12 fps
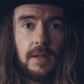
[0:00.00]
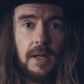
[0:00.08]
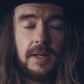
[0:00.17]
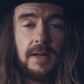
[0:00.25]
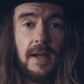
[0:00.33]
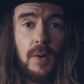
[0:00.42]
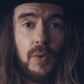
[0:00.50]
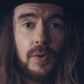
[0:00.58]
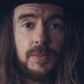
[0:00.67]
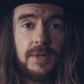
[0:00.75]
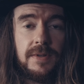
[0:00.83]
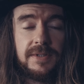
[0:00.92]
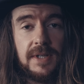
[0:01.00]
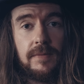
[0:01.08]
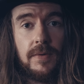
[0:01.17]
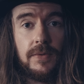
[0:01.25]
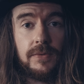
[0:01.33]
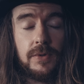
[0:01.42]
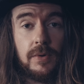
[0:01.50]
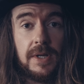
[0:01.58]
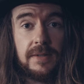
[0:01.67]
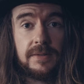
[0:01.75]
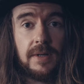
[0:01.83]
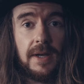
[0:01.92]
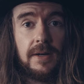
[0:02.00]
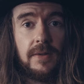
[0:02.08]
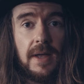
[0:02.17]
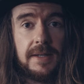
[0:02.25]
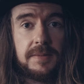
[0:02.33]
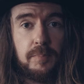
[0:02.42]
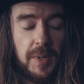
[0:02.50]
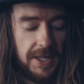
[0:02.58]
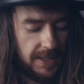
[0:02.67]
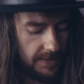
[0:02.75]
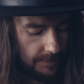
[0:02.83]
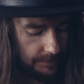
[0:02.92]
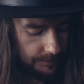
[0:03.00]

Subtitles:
And now we're up to the 7th degree of the scale, that's B.